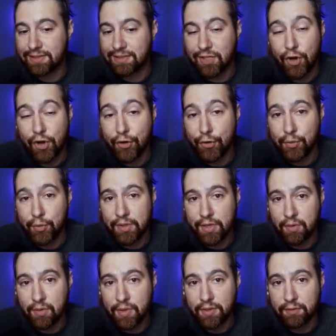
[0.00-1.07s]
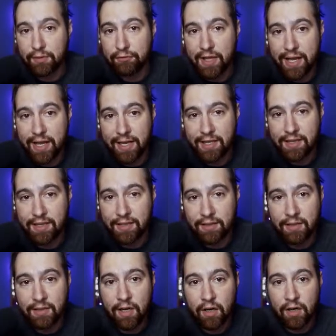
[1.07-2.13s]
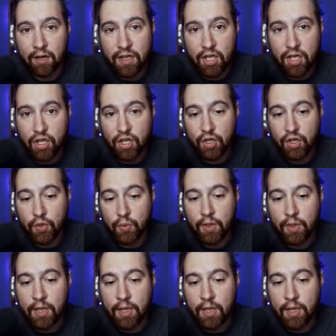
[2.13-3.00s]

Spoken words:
Ho, you know, with the flying and the EQ.